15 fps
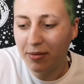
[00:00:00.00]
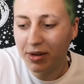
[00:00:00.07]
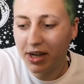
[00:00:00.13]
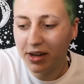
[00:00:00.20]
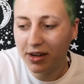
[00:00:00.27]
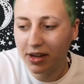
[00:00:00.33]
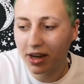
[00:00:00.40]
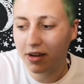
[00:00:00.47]
I'm
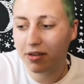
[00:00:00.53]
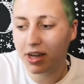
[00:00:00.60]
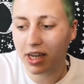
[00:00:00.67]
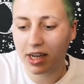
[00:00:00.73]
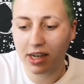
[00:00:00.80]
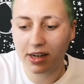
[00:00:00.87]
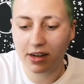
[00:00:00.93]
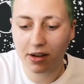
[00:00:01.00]
now going to go
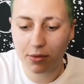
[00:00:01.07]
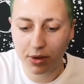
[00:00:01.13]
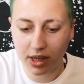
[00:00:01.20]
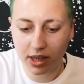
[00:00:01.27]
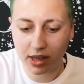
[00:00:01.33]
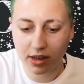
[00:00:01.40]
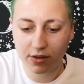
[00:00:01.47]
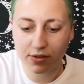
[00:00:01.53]
in
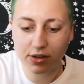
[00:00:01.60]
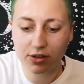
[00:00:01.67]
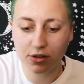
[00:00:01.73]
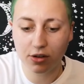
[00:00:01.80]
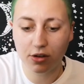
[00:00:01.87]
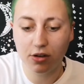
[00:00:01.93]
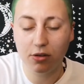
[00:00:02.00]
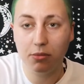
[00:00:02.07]
with
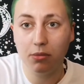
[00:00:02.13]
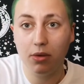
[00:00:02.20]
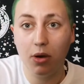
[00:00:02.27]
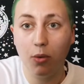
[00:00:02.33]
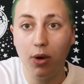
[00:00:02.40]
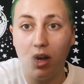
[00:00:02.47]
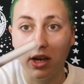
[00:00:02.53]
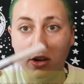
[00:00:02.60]
some
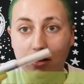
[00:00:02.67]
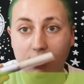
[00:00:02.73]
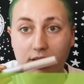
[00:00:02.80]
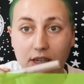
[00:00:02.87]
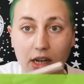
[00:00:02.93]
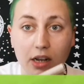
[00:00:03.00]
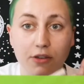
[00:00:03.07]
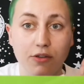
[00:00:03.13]
white
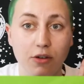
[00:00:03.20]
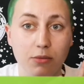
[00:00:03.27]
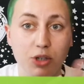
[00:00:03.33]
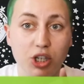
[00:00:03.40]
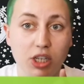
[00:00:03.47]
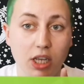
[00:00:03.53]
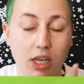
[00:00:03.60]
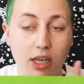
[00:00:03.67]
concealer from
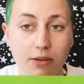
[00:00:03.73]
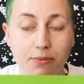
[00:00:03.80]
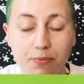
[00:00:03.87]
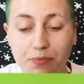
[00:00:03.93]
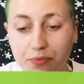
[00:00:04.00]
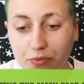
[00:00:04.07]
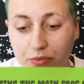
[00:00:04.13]
Shein,